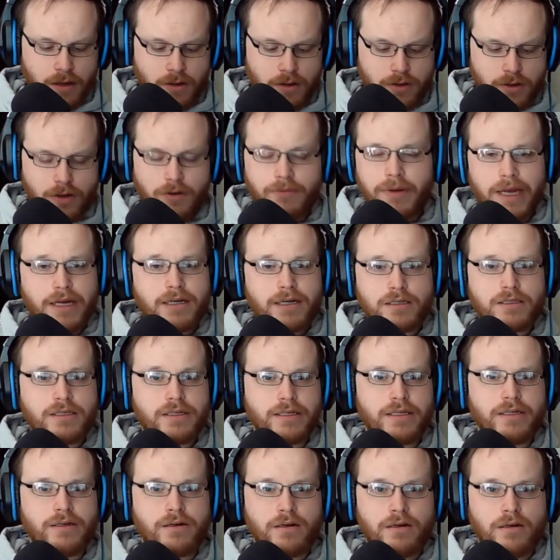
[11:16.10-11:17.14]
the remainder of the
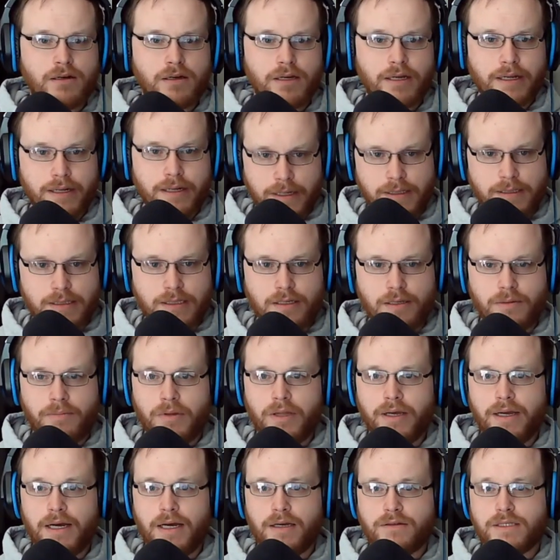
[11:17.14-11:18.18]
year and into the
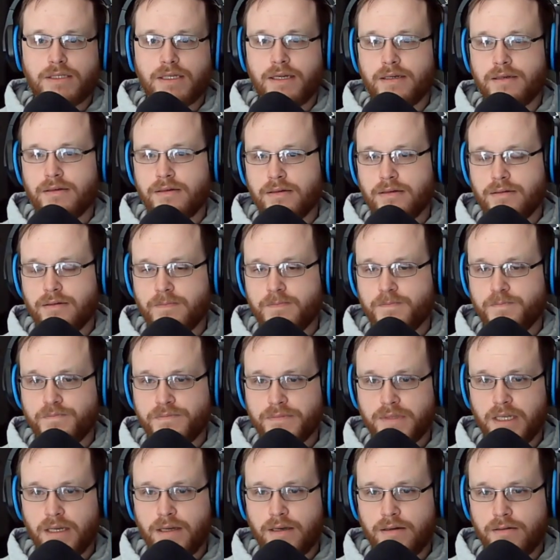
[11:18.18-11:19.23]
playoffs. And,
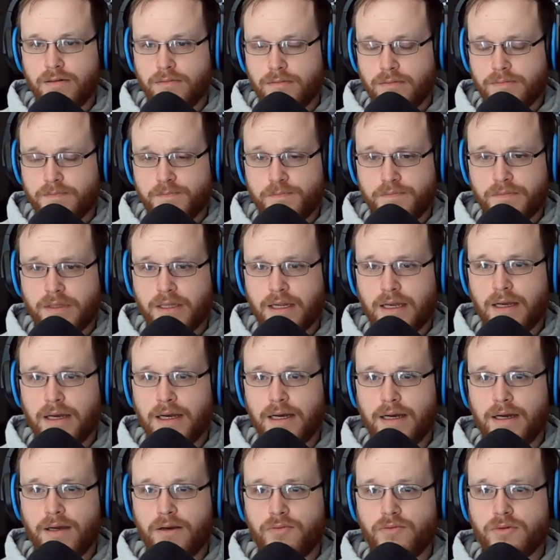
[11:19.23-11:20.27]
you know,
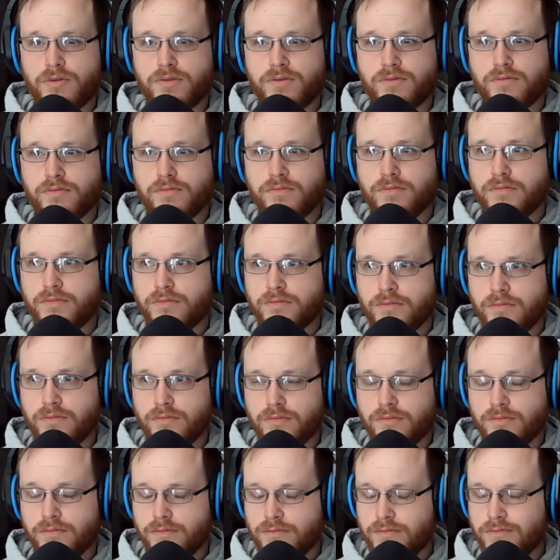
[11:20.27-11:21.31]
I was
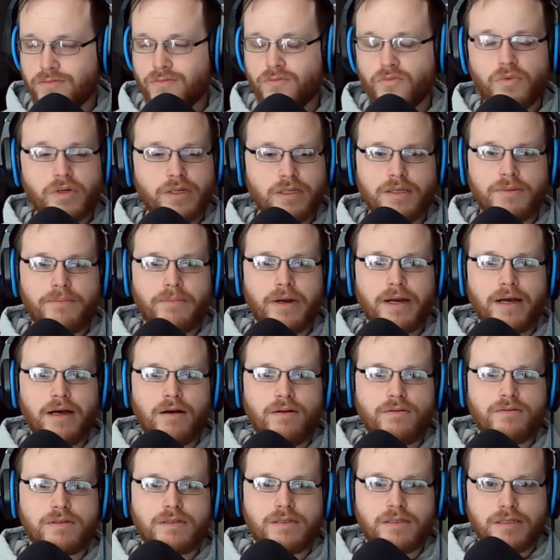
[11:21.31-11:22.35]
really
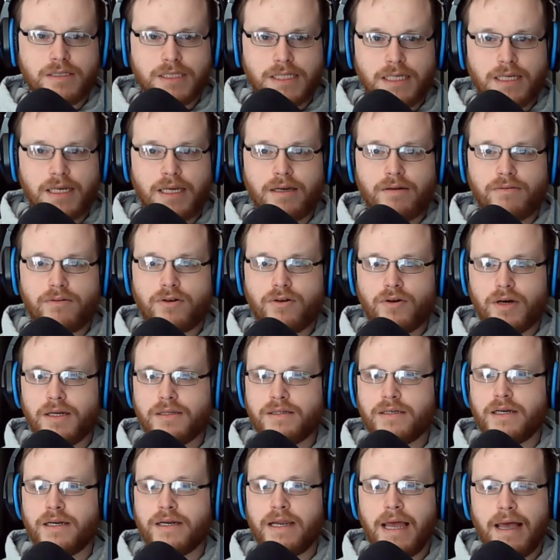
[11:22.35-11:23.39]
proud to see him go
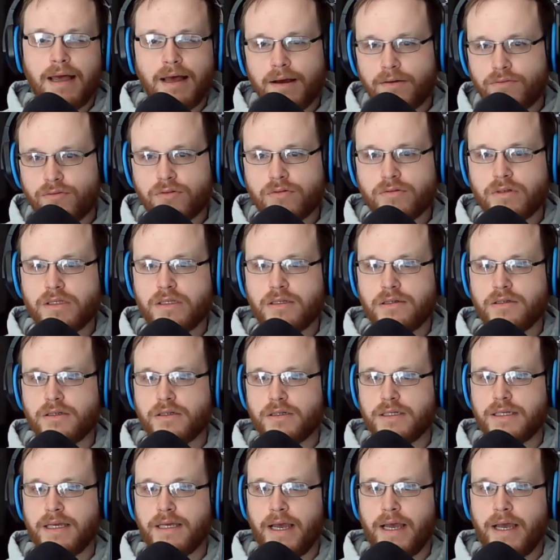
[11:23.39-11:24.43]
out there and have a really
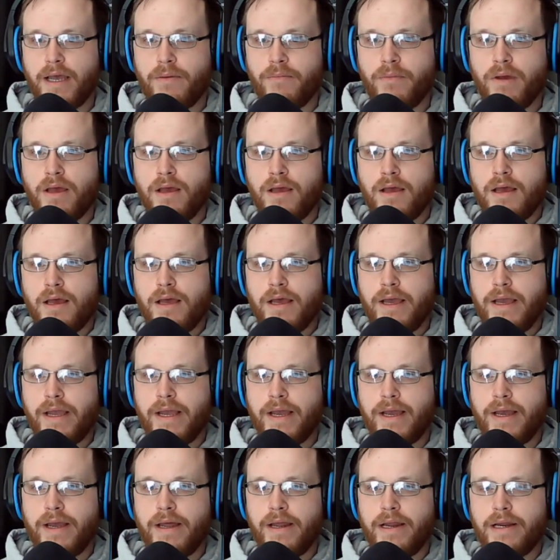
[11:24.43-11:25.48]
good game
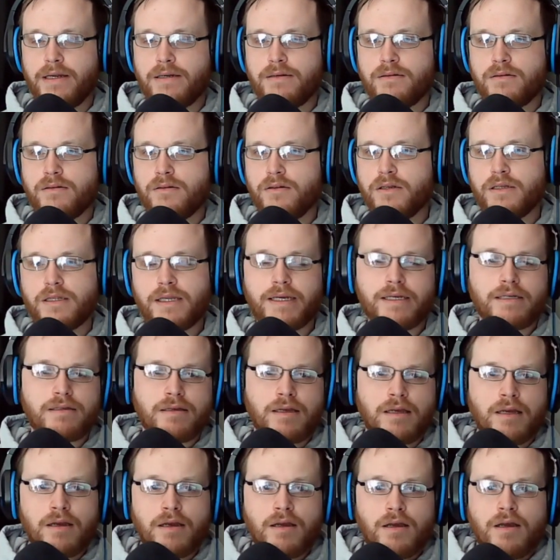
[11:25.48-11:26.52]
and look like
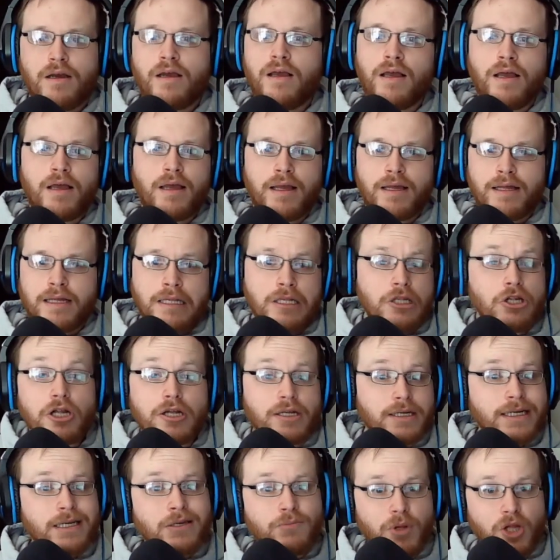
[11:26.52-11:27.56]
he looked
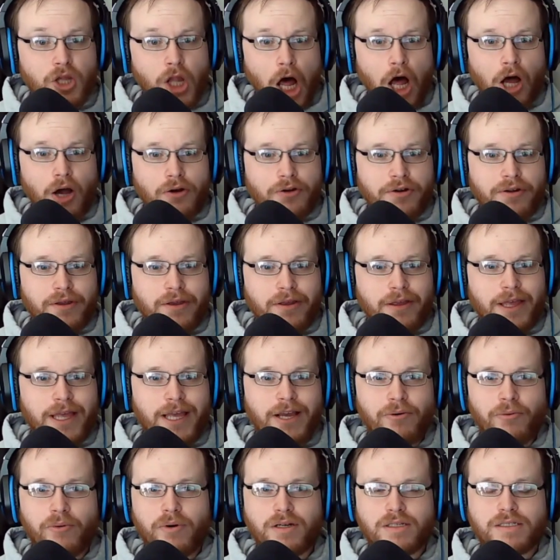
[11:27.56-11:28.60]
like he belonged.
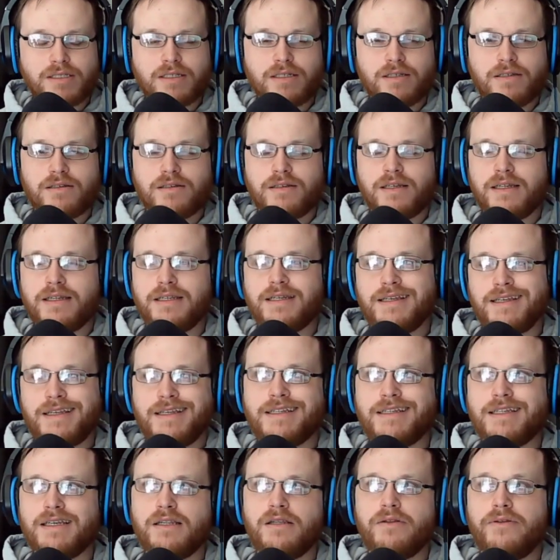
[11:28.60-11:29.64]
He
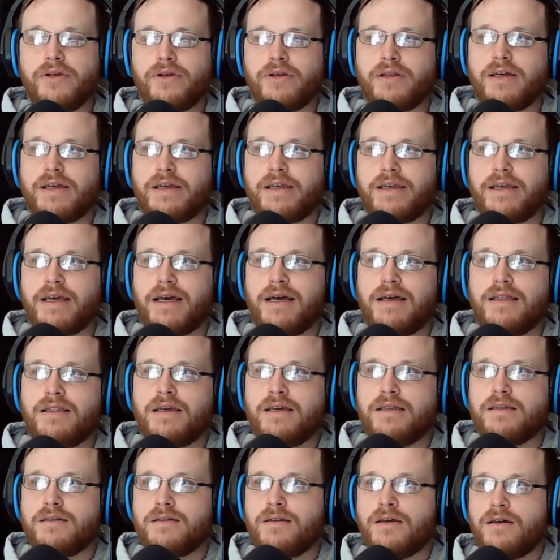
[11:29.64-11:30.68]
didn't look like a guy
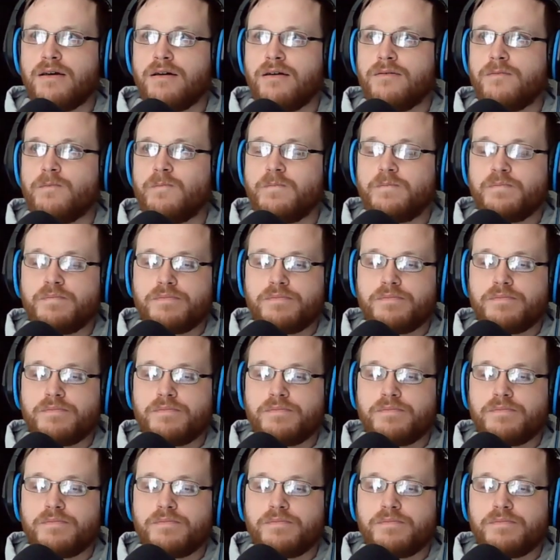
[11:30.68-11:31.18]
that, you know,